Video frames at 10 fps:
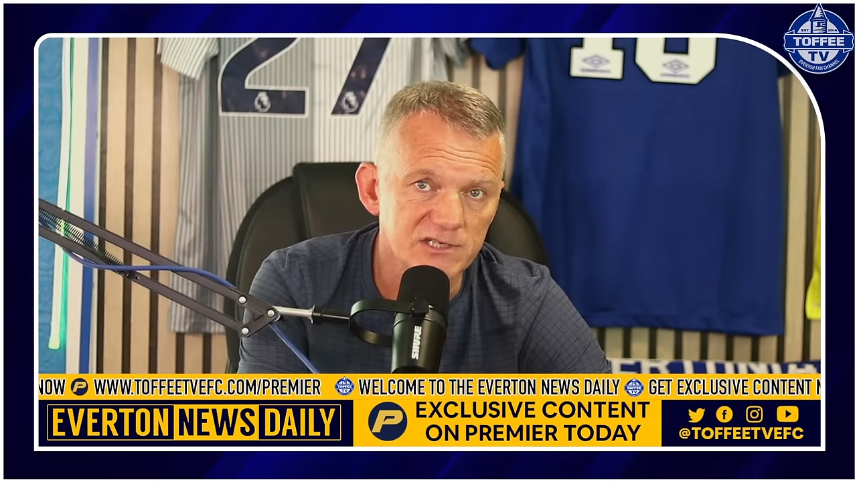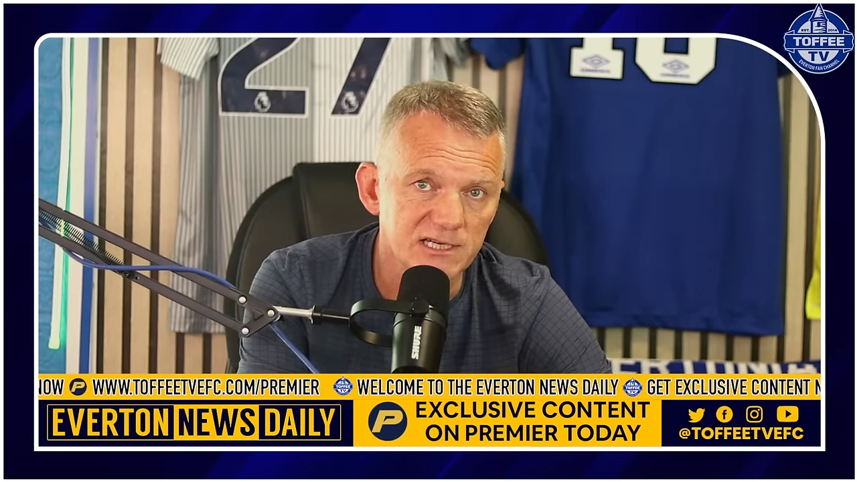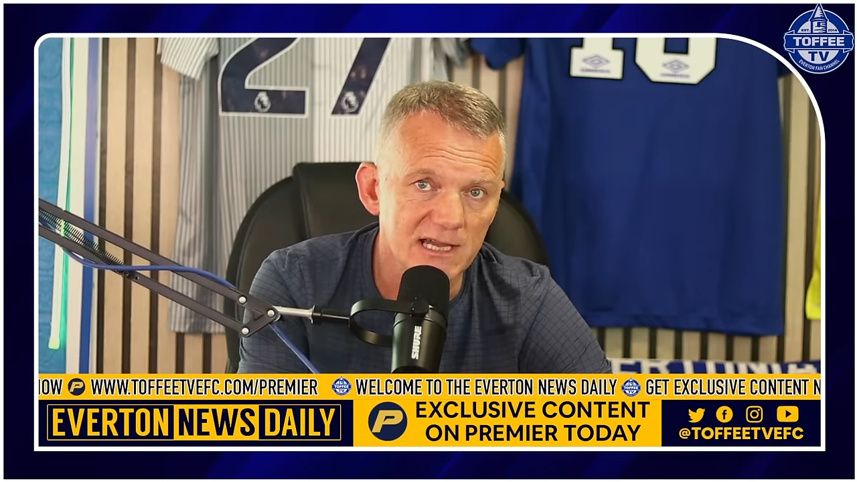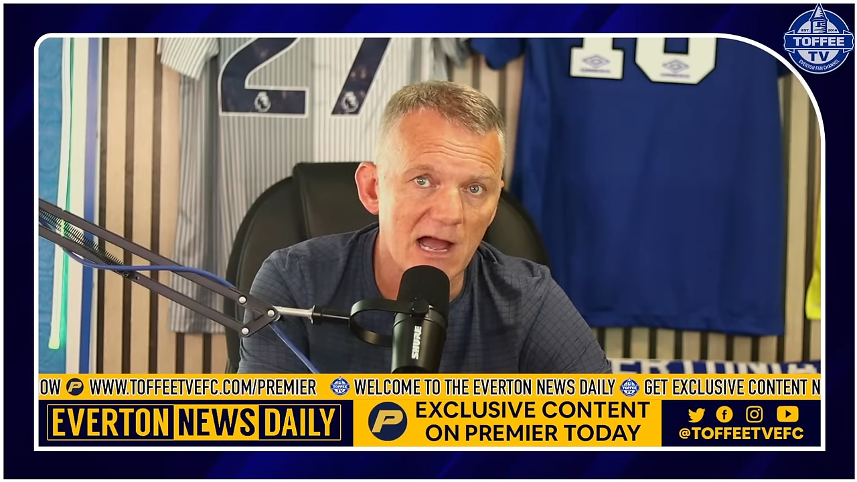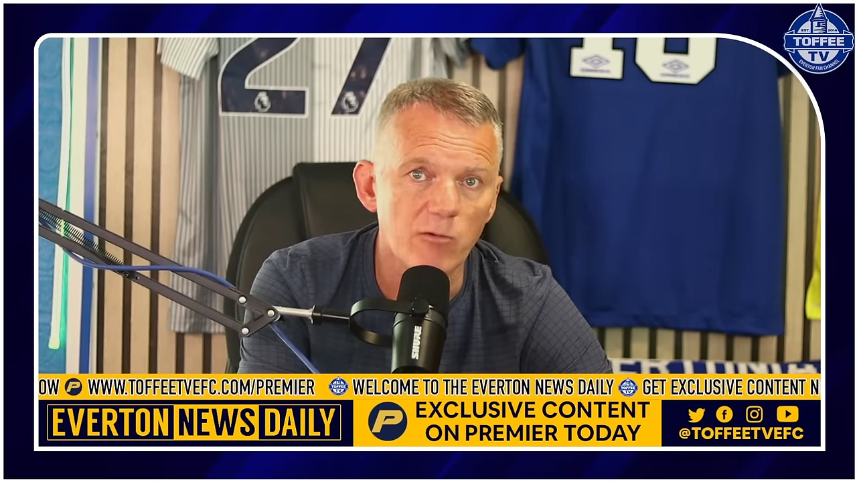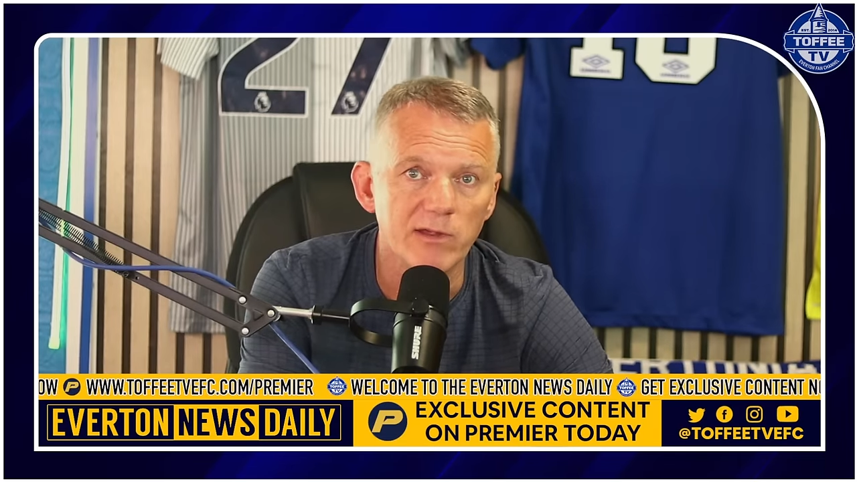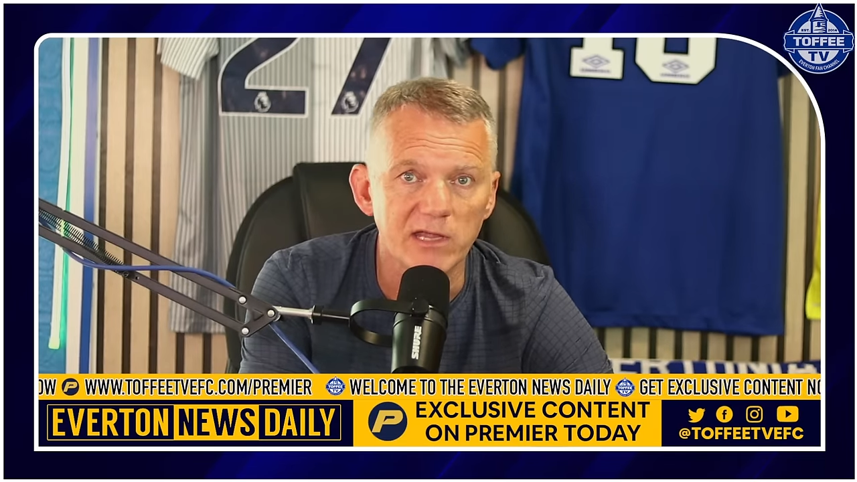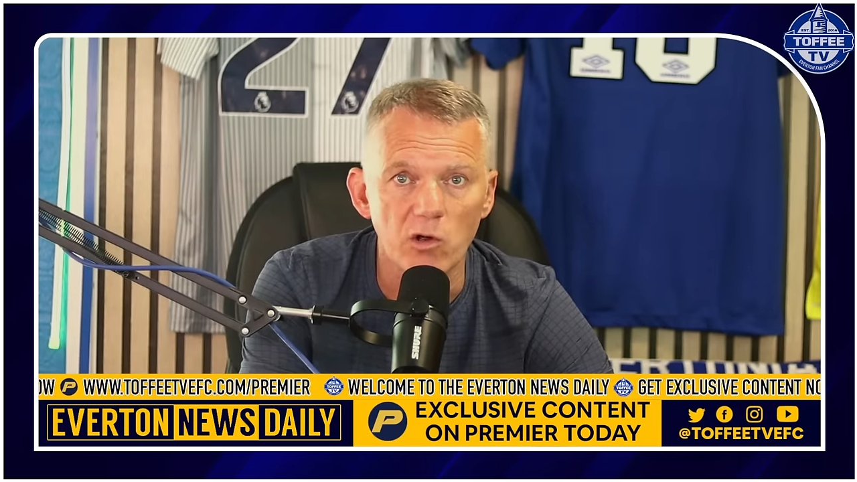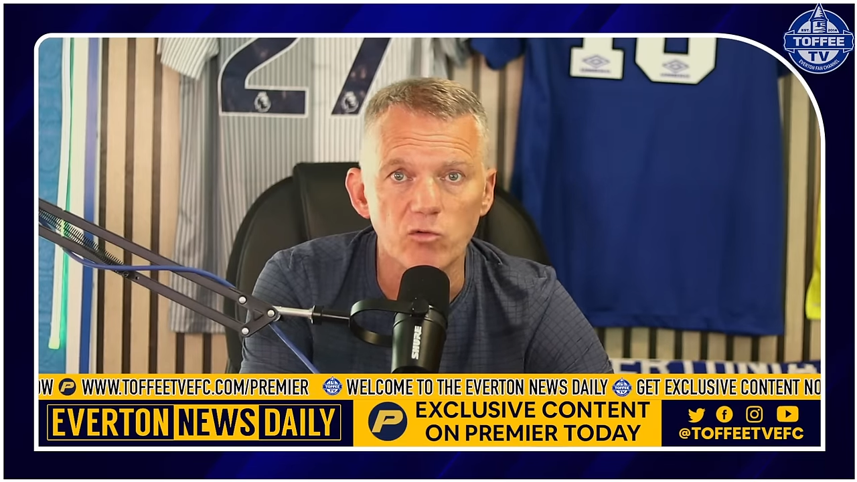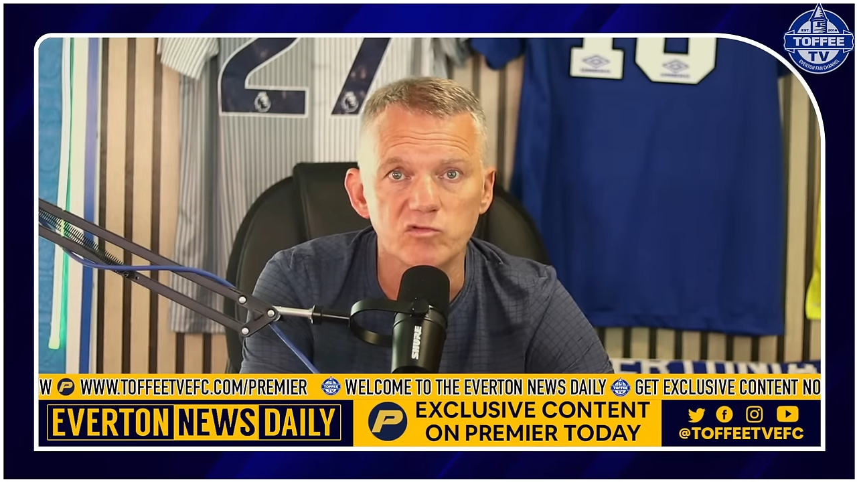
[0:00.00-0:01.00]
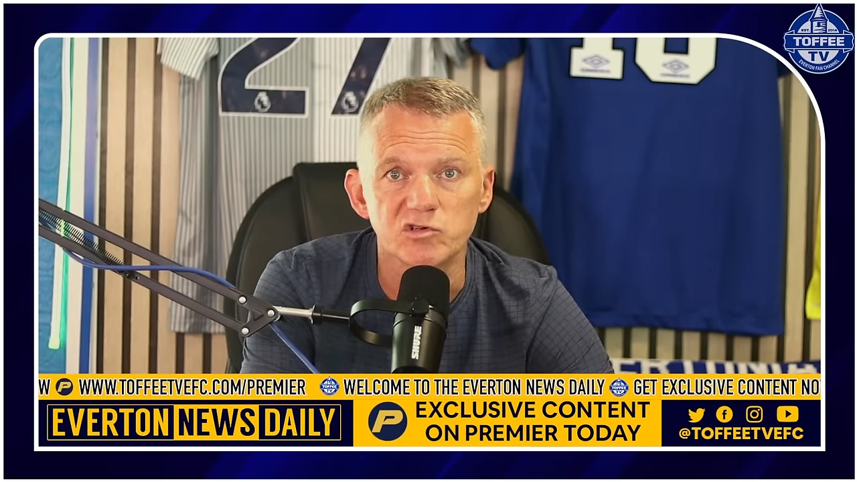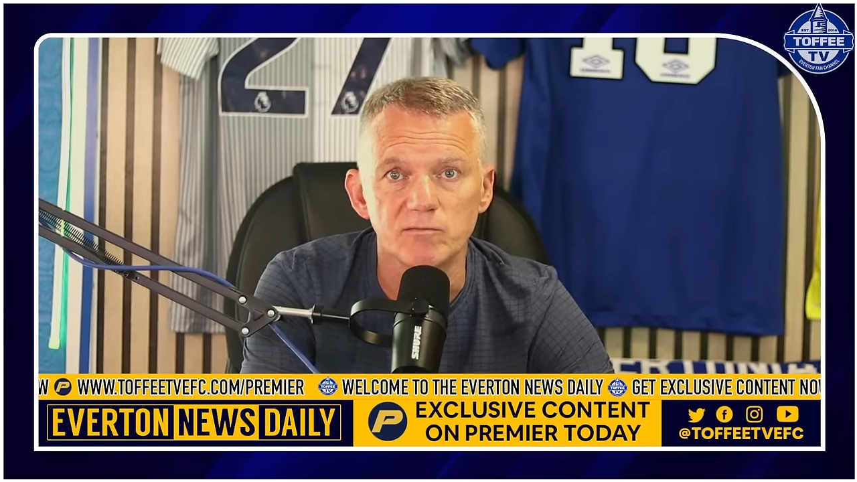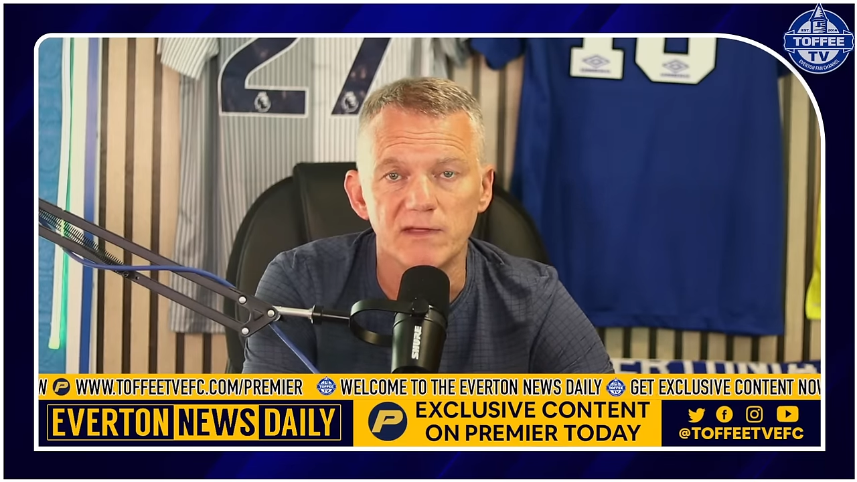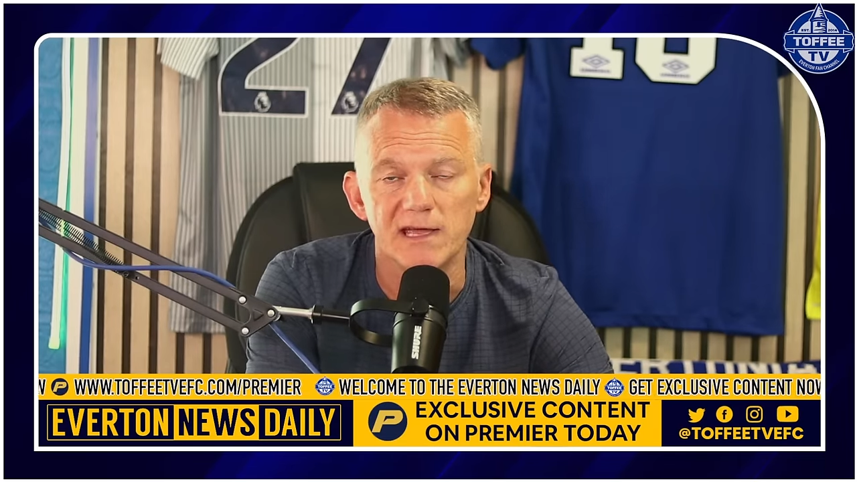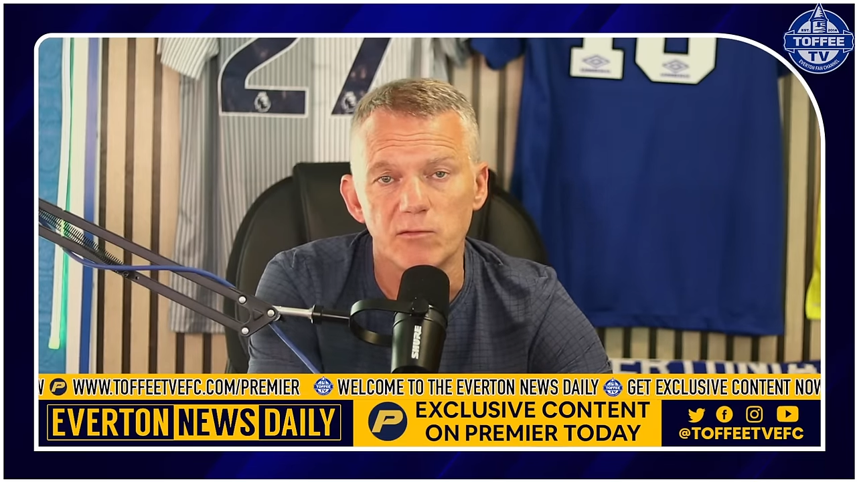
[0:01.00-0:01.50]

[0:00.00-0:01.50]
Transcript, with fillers: see how he goes from there.